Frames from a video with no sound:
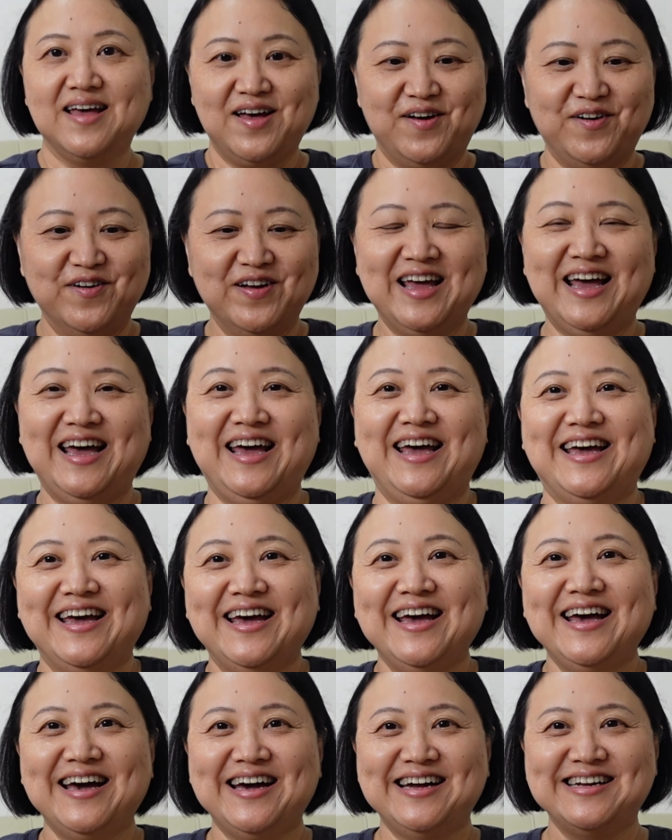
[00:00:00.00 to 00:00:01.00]
Okay,
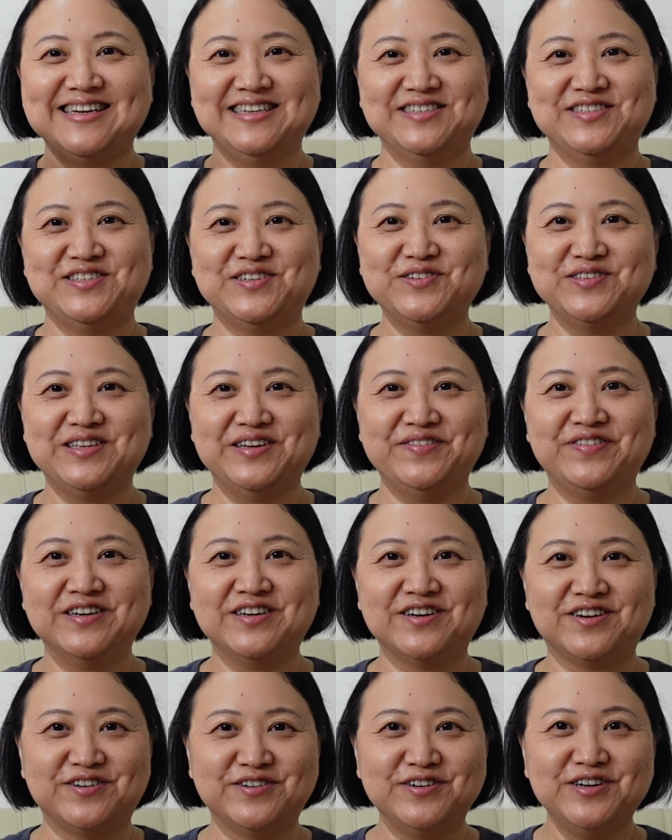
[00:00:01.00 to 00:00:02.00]
it is so
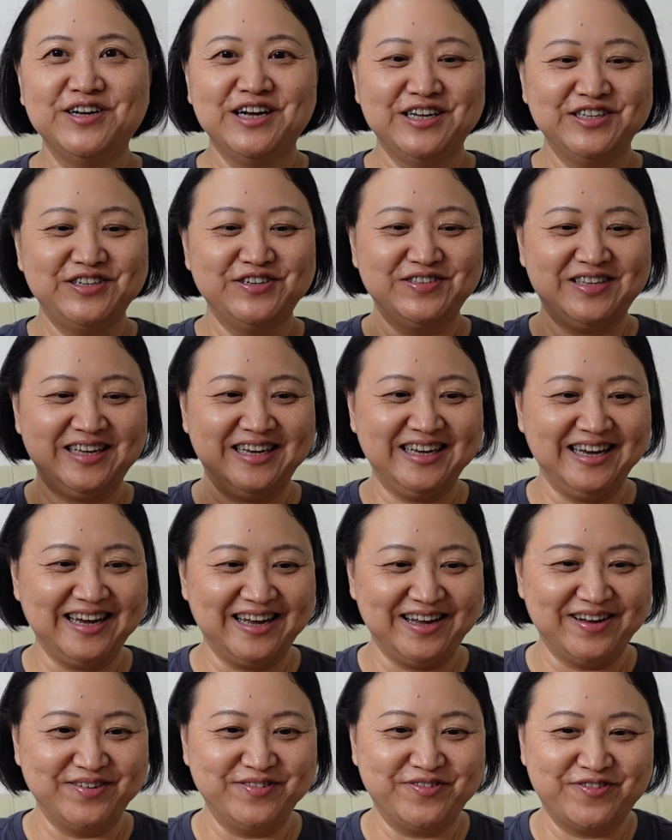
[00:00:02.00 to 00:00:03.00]
difficult to take it
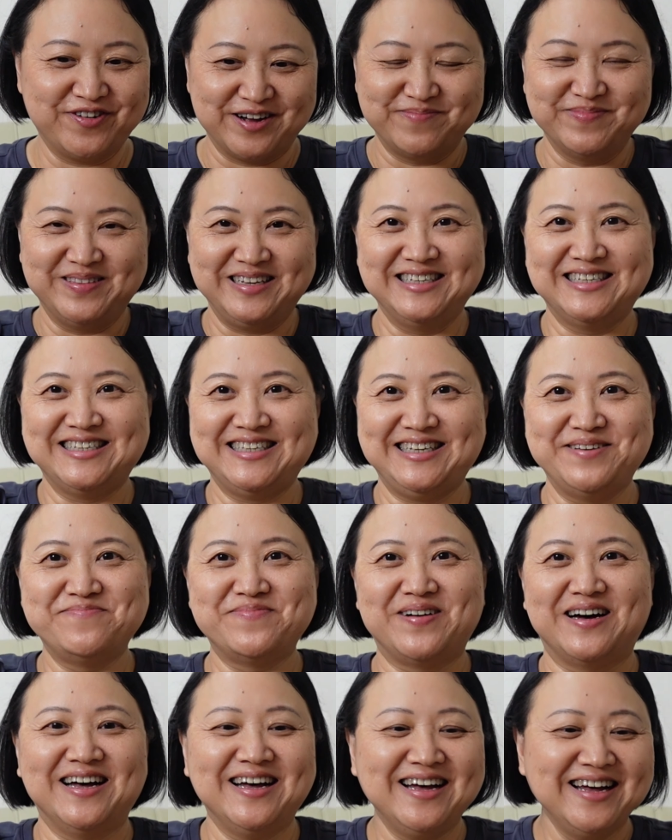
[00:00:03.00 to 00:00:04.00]
out from this
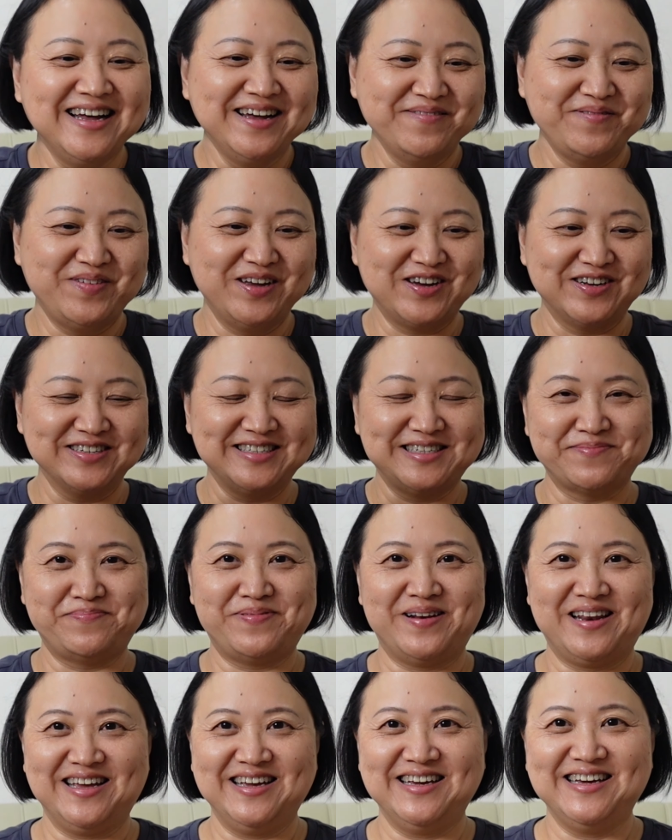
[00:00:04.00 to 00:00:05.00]
steamer because the
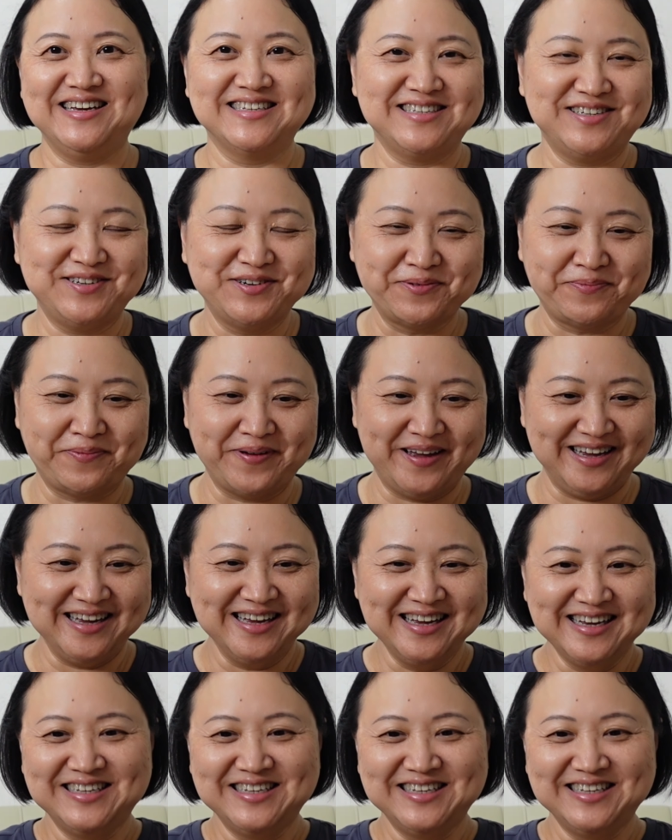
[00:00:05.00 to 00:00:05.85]
plate is too big.